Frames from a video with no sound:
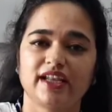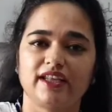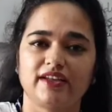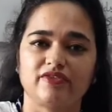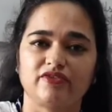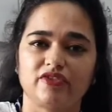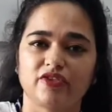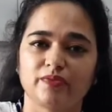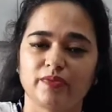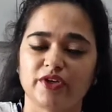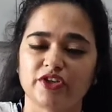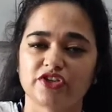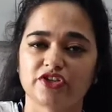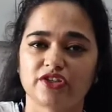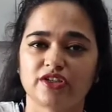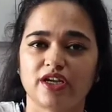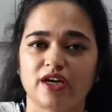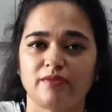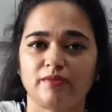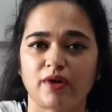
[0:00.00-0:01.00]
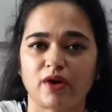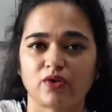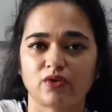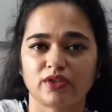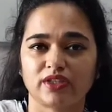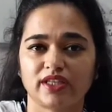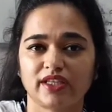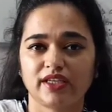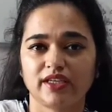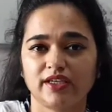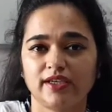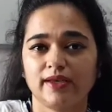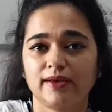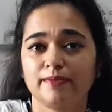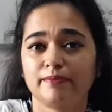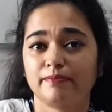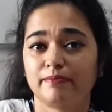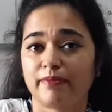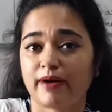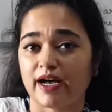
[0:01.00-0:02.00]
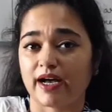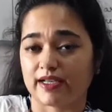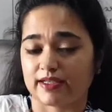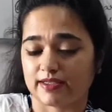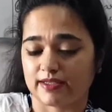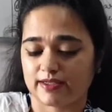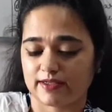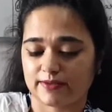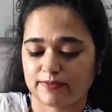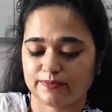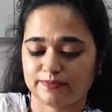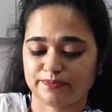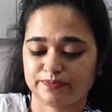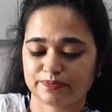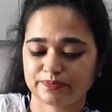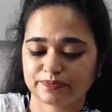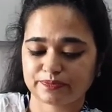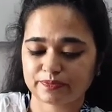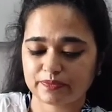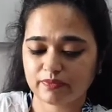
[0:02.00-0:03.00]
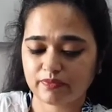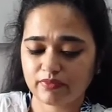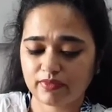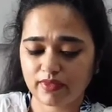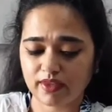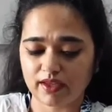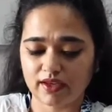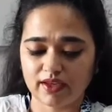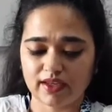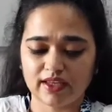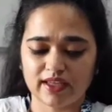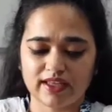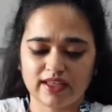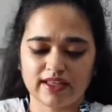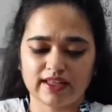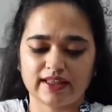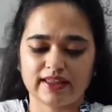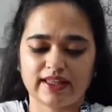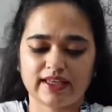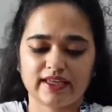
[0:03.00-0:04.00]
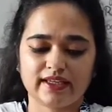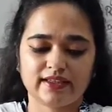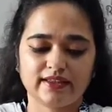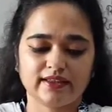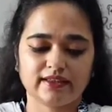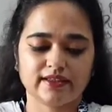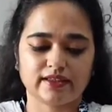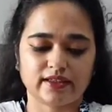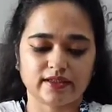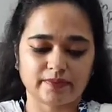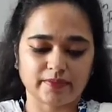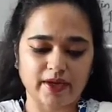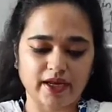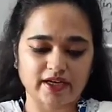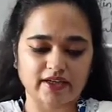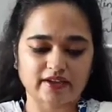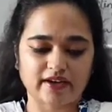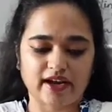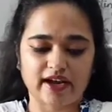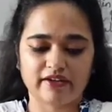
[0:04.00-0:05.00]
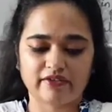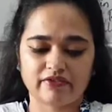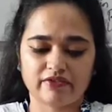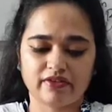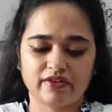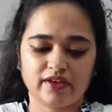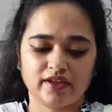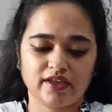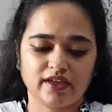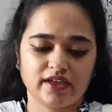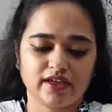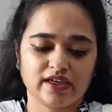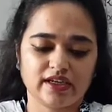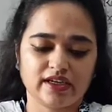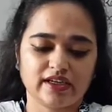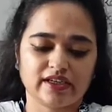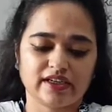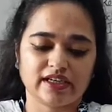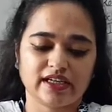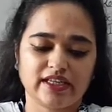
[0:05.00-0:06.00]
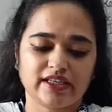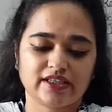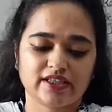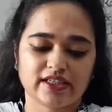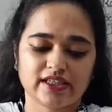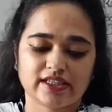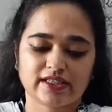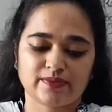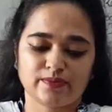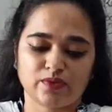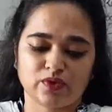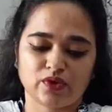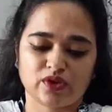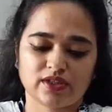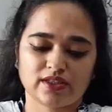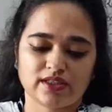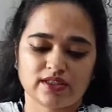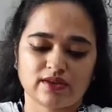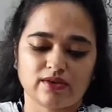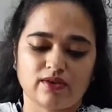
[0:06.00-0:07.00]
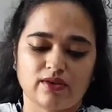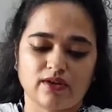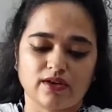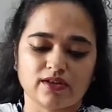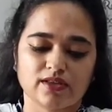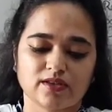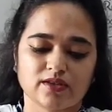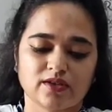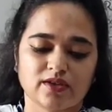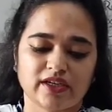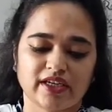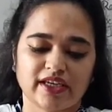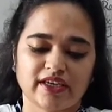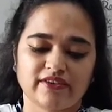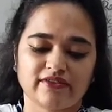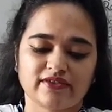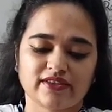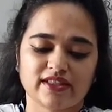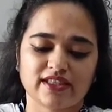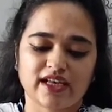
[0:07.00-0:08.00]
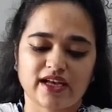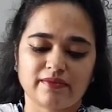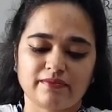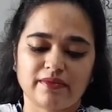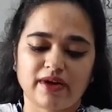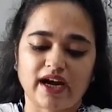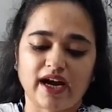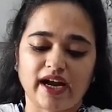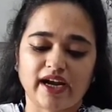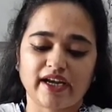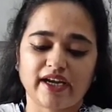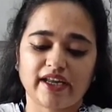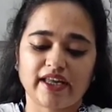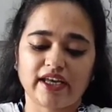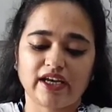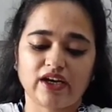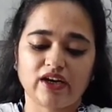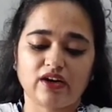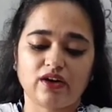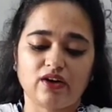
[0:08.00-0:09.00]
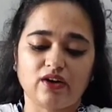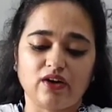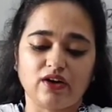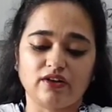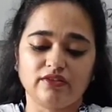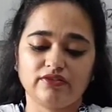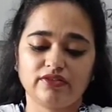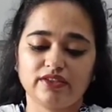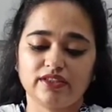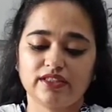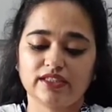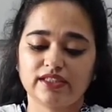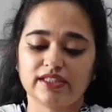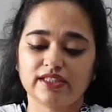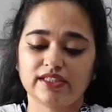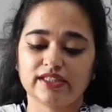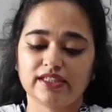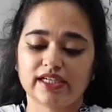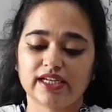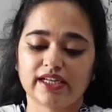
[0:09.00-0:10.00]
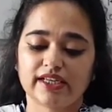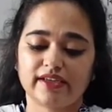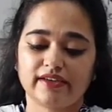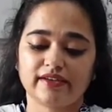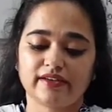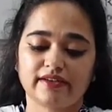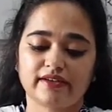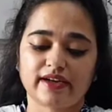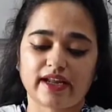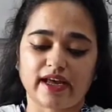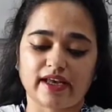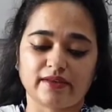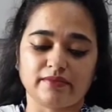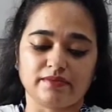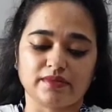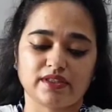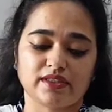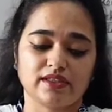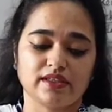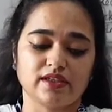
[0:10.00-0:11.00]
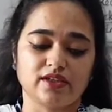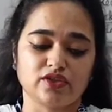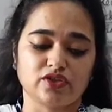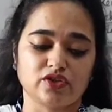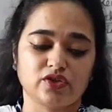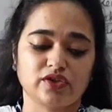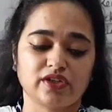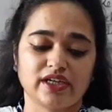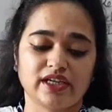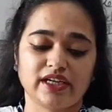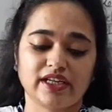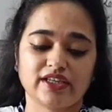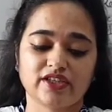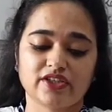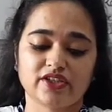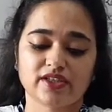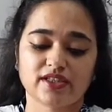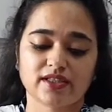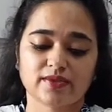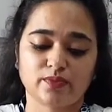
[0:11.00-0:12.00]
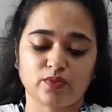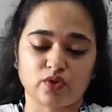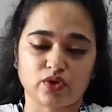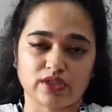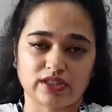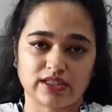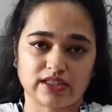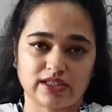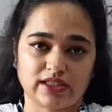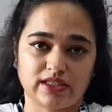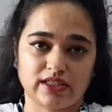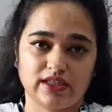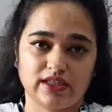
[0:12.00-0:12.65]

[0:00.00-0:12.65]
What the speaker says: information about the past. Then third paragraph, religious books also give some idea of earlier times. So religious books,